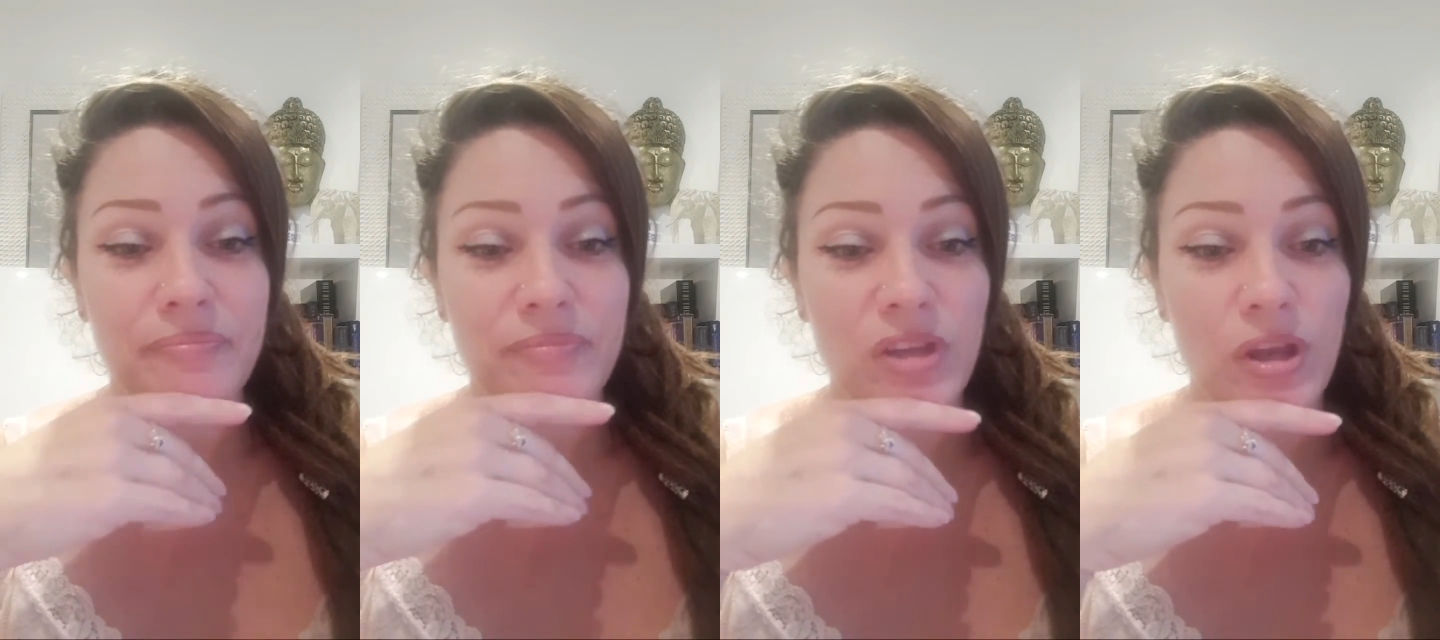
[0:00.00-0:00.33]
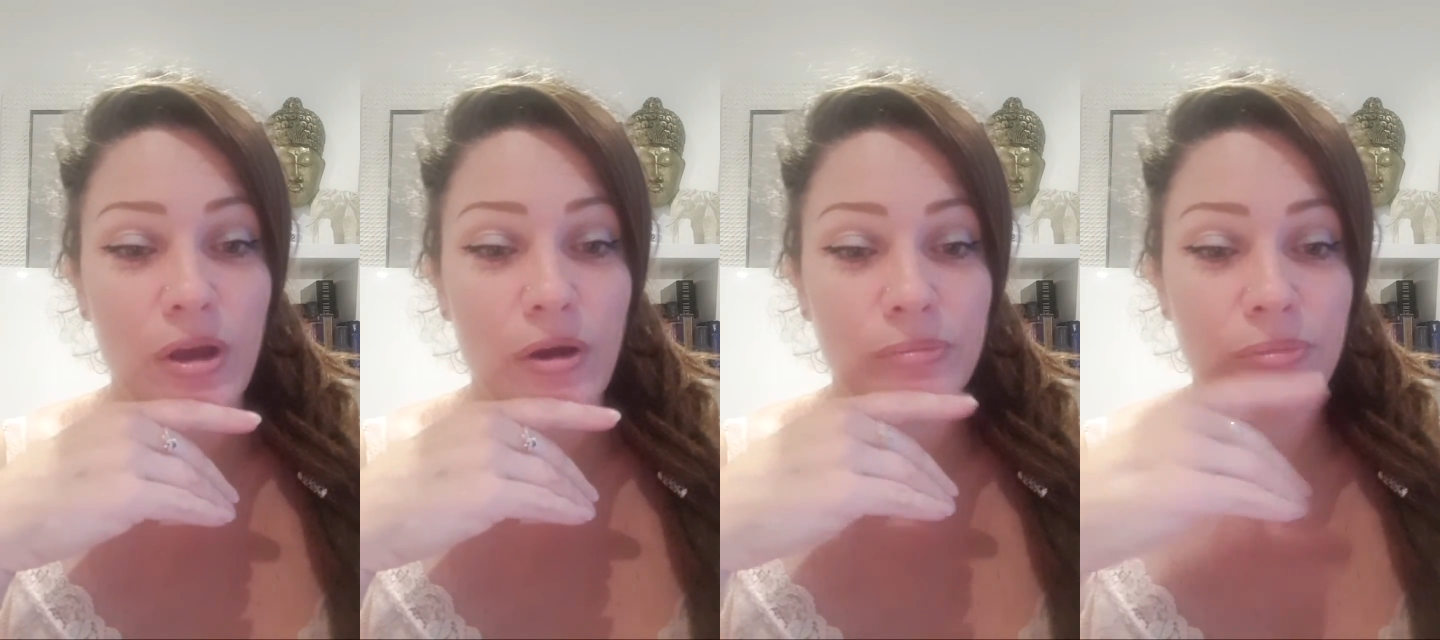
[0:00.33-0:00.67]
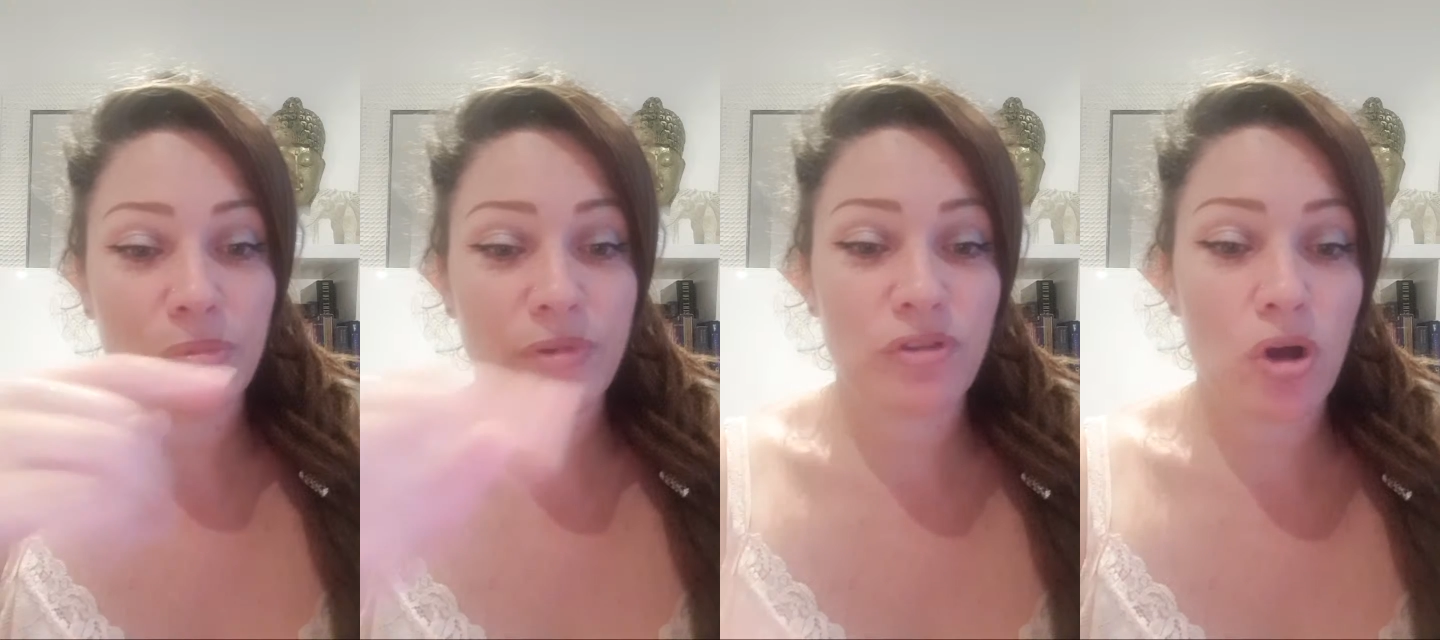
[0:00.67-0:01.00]

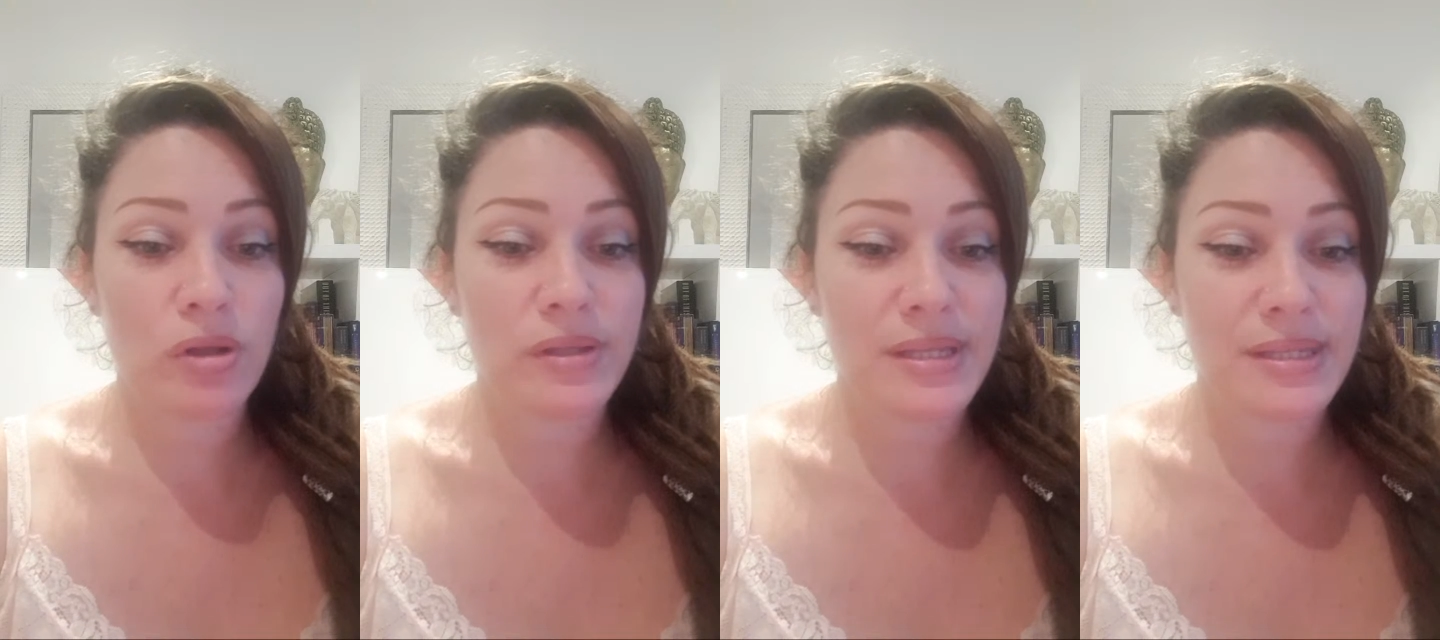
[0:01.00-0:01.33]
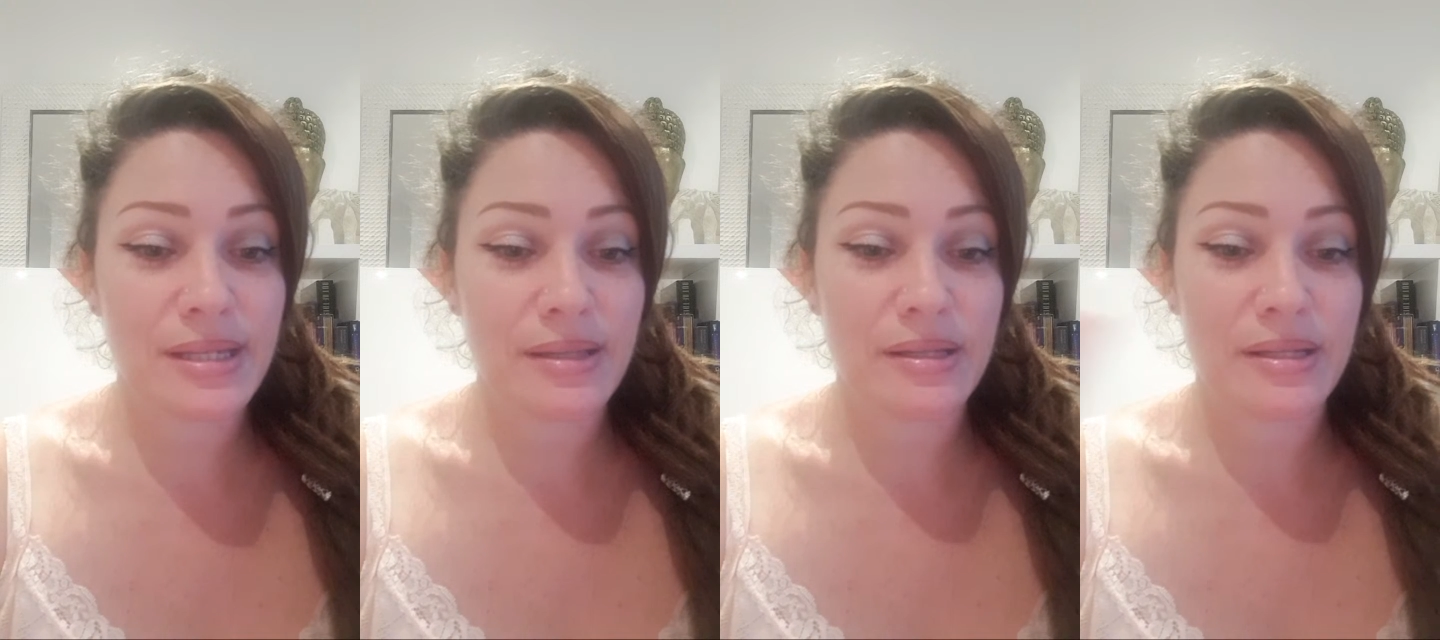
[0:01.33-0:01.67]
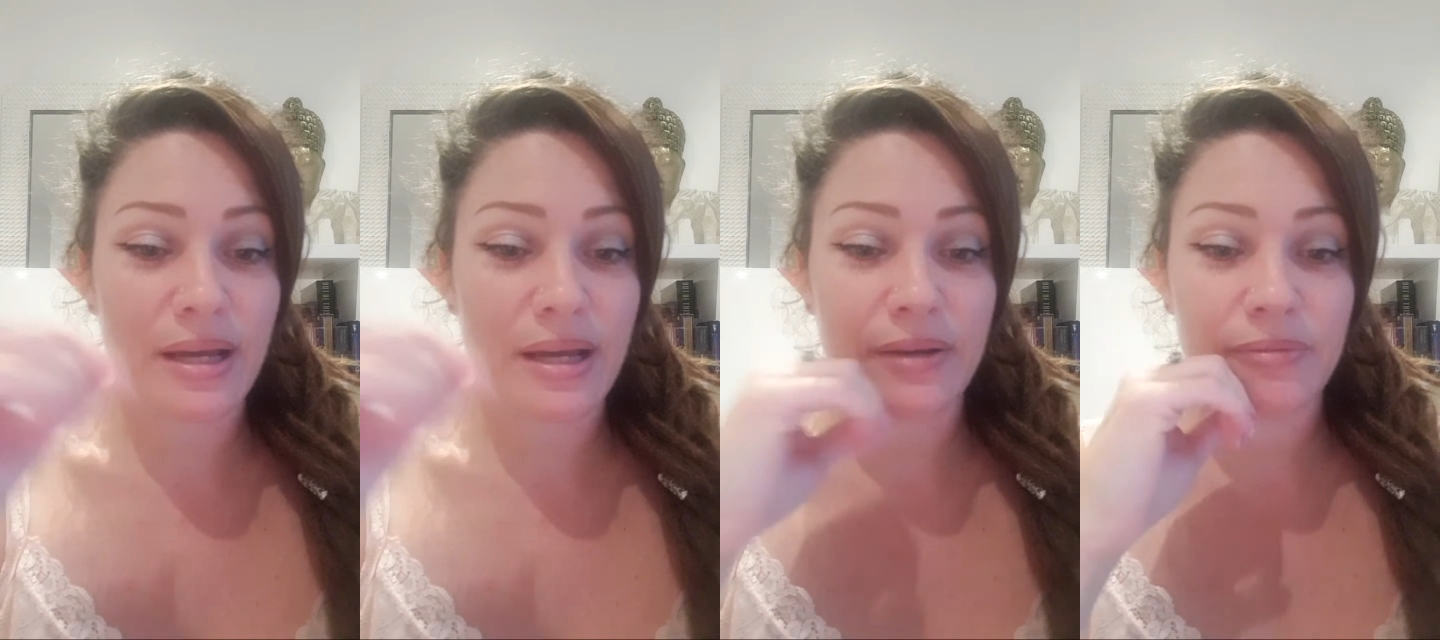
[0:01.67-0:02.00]
We've got to see the
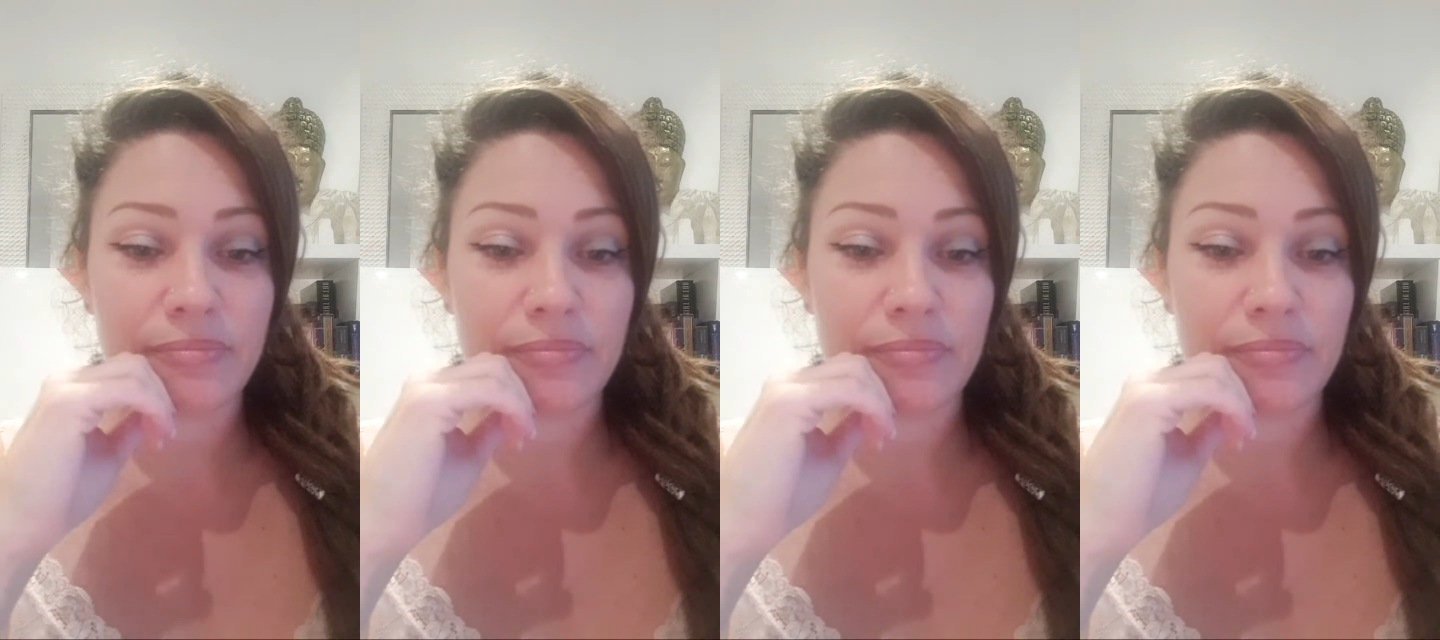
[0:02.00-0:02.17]
dark.